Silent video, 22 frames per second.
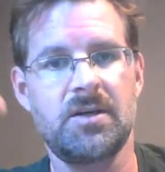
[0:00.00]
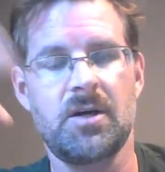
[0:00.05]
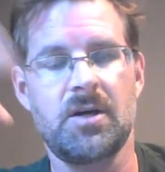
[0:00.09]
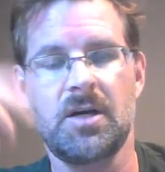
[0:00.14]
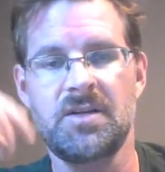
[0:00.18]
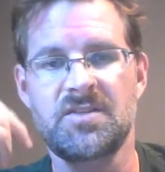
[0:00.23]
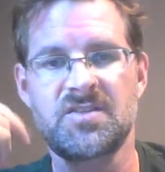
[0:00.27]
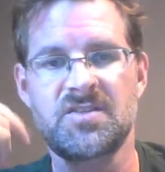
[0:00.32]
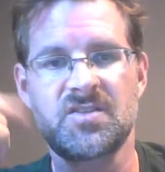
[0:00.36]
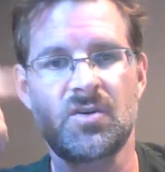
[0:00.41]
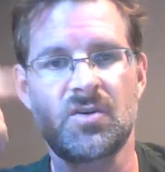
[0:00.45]

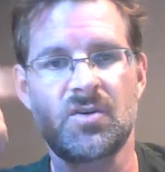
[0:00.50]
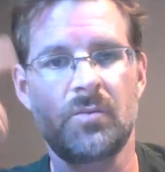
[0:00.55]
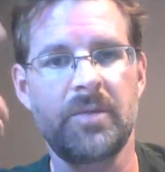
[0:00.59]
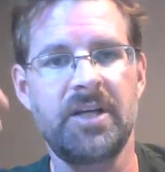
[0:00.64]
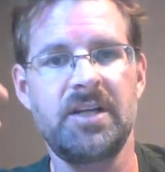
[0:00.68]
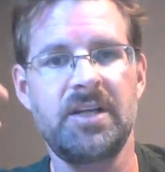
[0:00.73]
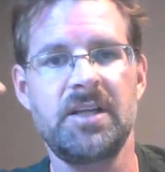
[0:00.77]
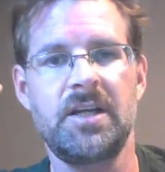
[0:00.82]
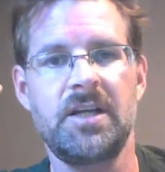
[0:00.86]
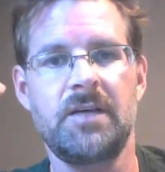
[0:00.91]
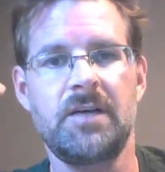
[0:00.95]
on so
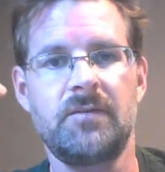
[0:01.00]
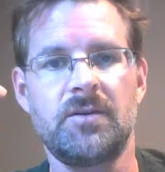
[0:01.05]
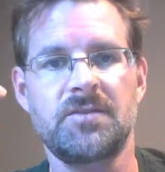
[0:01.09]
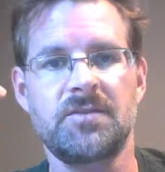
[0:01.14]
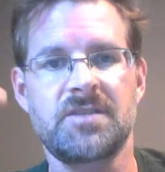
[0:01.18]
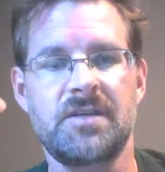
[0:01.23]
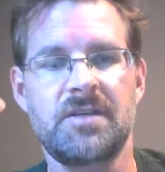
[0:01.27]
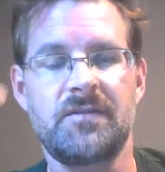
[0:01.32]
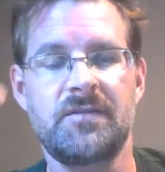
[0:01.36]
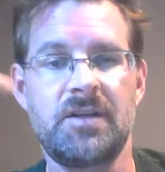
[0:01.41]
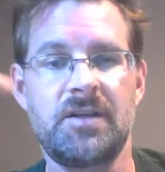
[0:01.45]
many
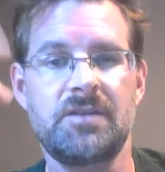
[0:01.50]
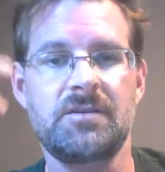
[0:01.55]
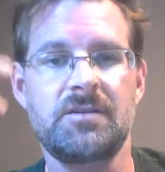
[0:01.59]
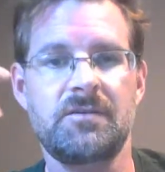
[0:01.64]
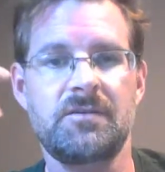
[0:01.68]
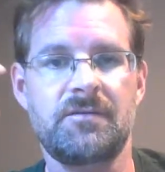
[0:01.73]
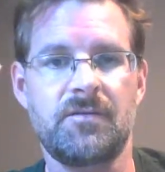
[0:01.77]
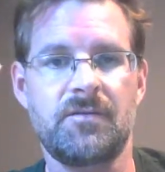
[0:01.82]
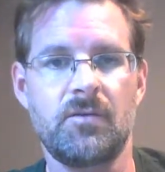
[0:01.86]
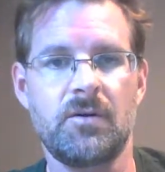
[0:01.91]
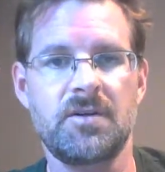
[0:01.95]
levels and
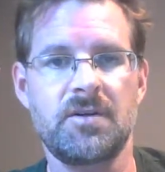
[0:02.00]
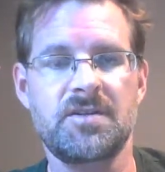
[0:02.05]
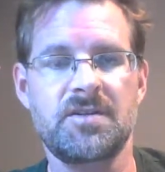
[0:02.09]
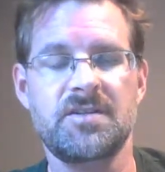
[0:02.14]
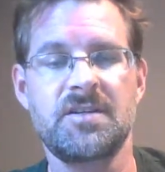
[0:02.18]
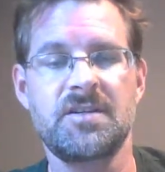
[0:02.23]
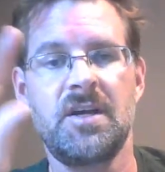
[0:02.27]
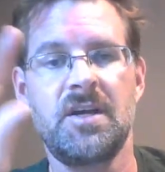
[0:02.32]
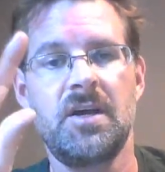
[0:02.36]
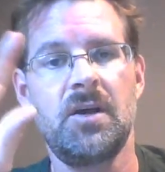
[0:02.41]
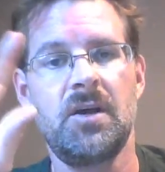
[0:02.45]

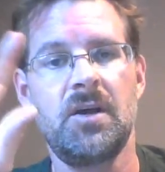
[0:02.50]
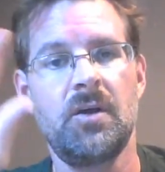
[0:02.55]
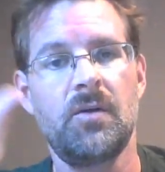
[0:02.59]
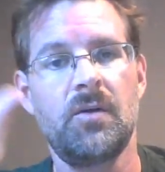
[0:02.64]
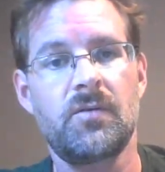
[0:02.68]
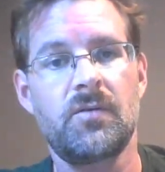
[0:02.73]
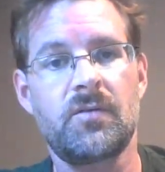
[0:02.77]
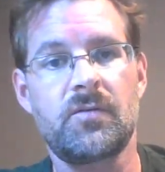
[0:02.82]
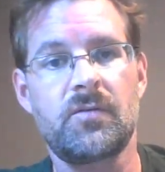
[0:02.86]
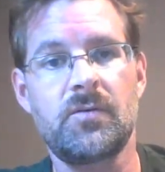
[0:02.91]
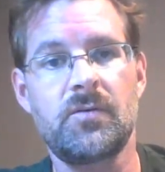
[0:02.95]
interforce
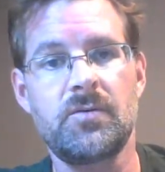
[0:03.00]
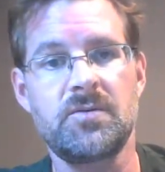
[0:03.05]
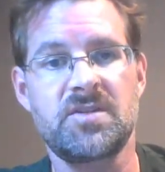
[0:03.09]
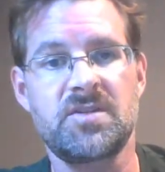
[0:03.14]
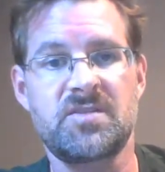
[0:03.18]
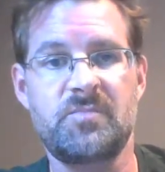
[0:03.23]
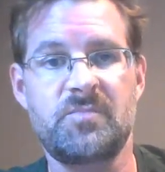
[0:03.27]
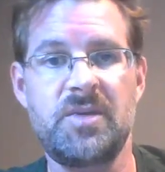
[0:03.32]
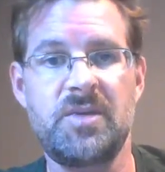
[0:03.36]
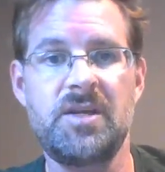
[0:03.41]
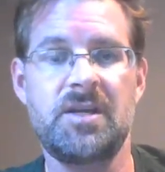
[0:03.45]
through
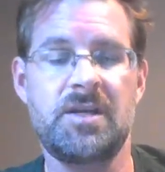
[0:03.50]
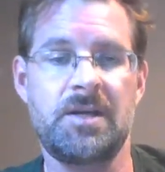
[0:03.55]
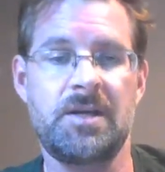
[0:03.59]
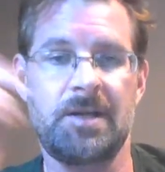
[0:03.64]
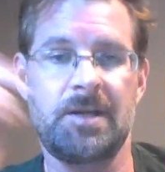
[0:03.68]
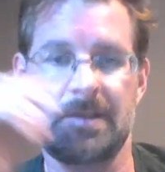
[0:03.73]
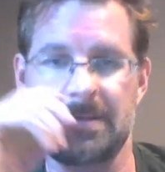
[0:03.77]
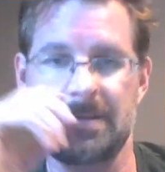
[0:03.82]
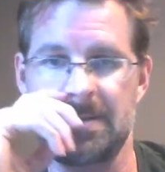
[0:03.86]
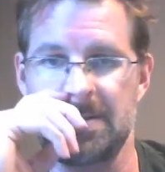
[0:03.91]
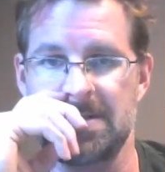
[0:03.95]
speed
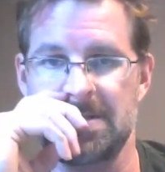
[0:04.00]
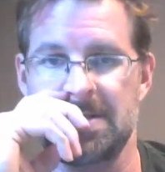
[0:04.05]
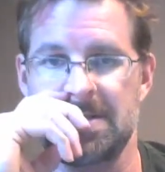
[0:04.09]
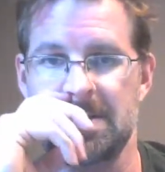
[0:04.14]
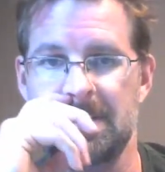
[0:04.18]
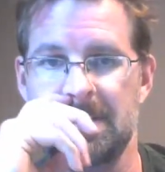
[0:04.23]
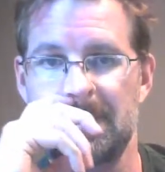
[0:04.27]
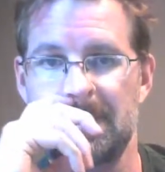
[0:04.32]
connectors.